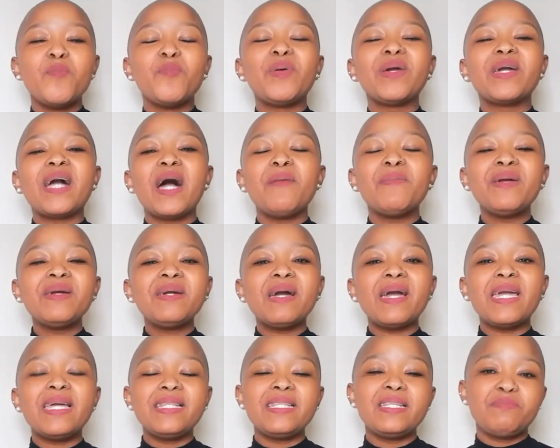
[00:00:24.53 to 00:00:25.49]

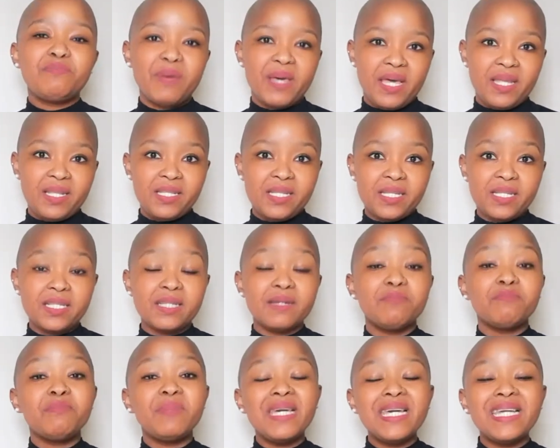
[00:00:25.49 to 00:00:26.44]
Becoming
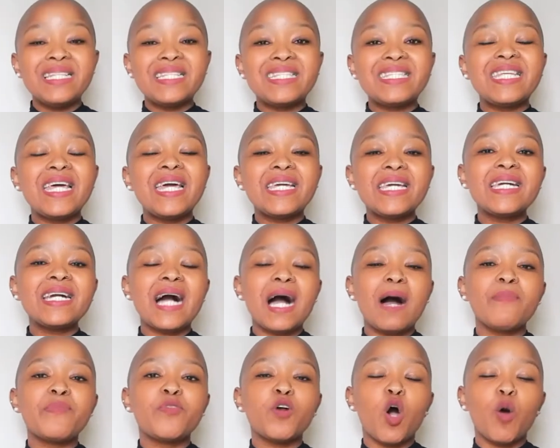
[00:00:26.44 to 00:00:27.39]
independent means taking
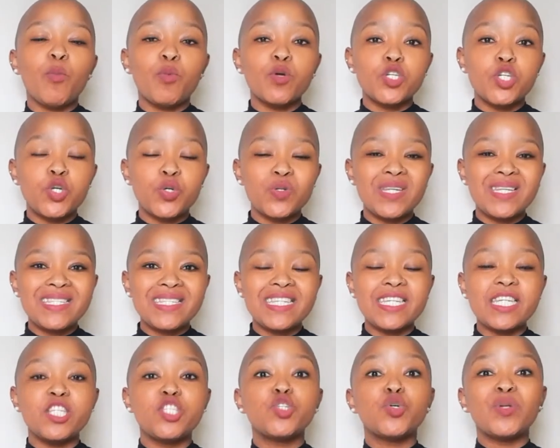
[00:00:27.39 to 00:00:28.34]
up the
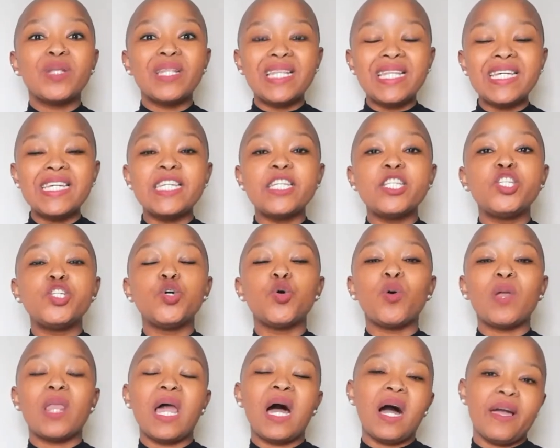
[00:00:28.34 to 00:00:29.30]
opportunity to lead
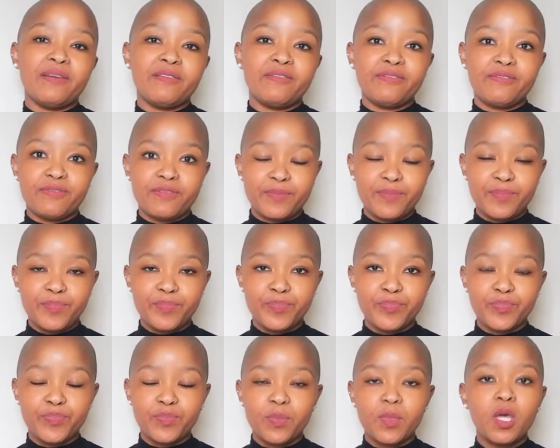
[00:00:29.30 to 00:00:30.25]
your life.
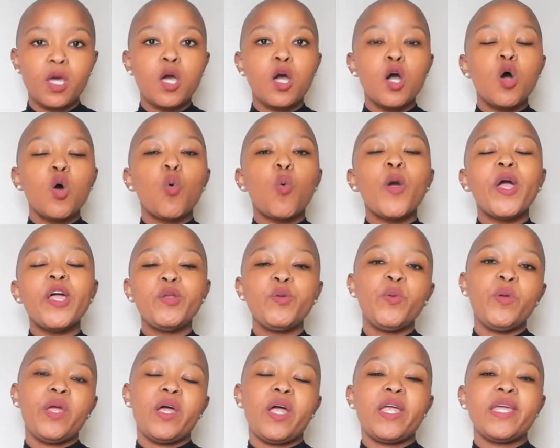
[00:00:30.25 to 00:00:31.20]
When
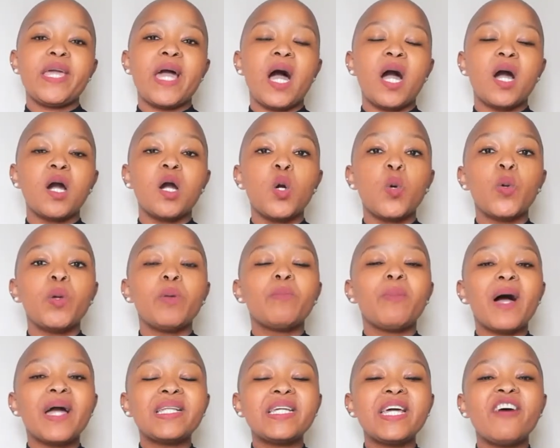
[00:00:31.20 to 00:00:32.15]
we are young, we
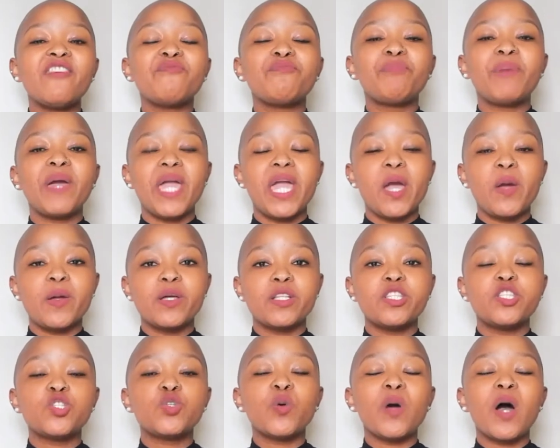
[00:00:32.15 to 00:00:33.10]
might have
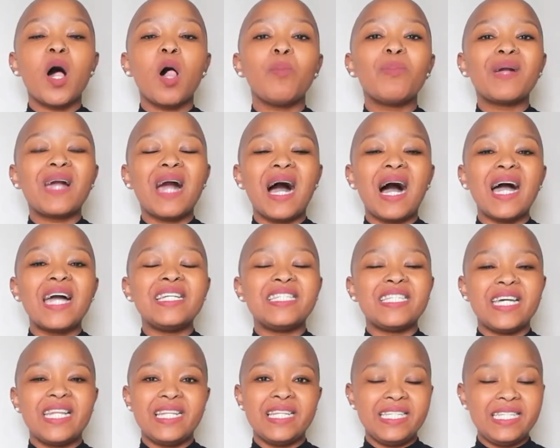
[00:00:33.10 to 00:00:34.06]
parents to help guide
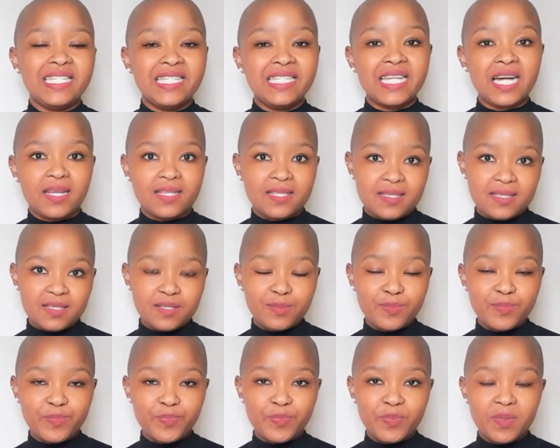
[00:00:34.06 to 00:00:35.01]
and lead us.
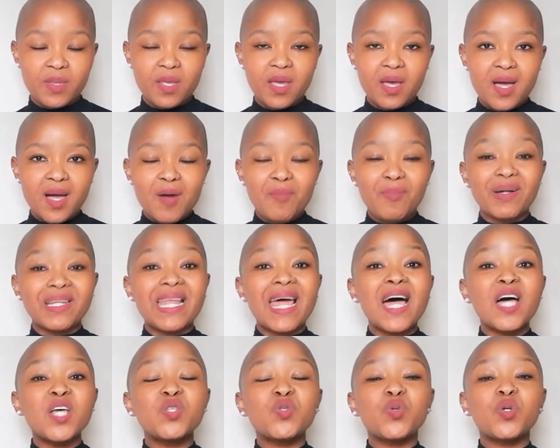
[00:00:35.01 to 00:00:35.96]
But
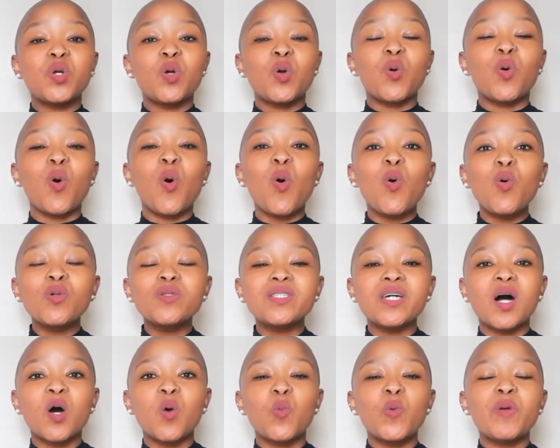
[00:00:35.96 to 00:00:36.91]
as we grow
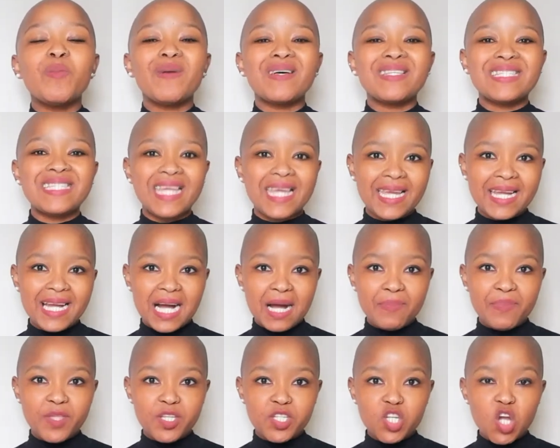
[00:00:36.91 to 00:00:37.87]
older, we must take
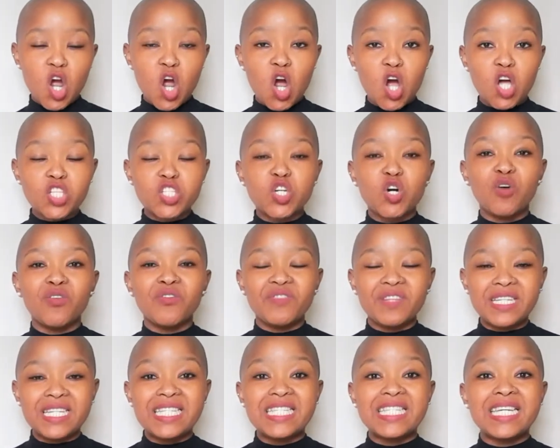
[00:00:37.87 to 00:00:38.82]
up the task of
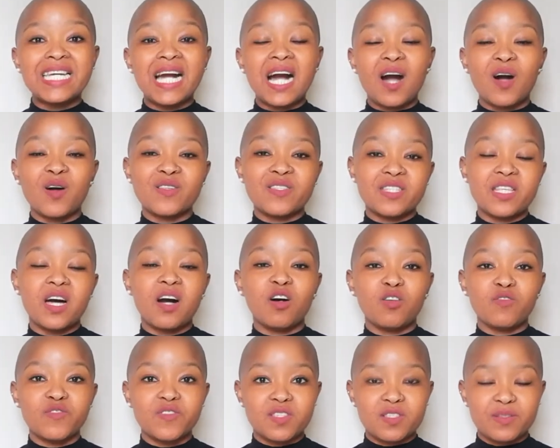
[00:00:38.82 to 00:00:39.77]
leading
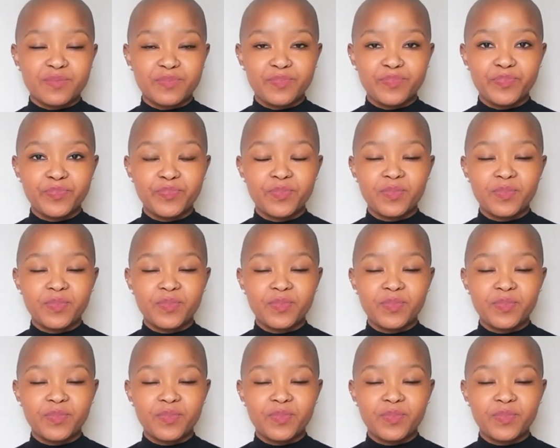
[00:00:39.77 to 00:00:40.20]
ourselves.